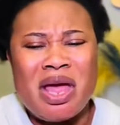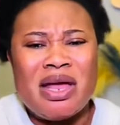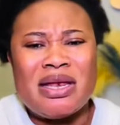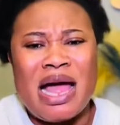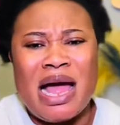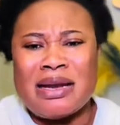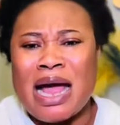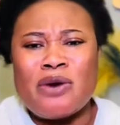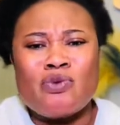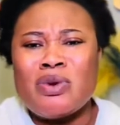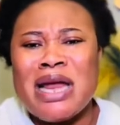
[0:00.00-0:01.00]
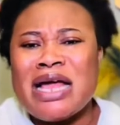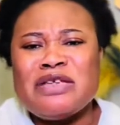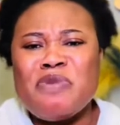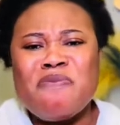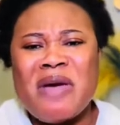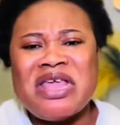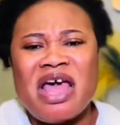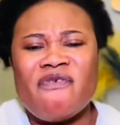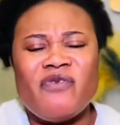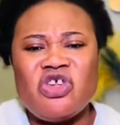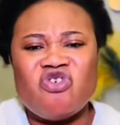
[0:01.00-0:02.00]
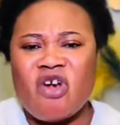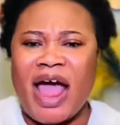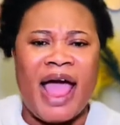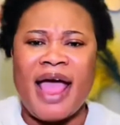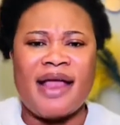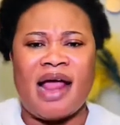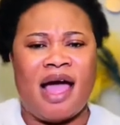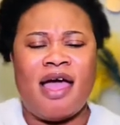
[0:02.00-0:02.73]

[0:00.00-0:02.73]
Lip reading: Na no lady be by your video. And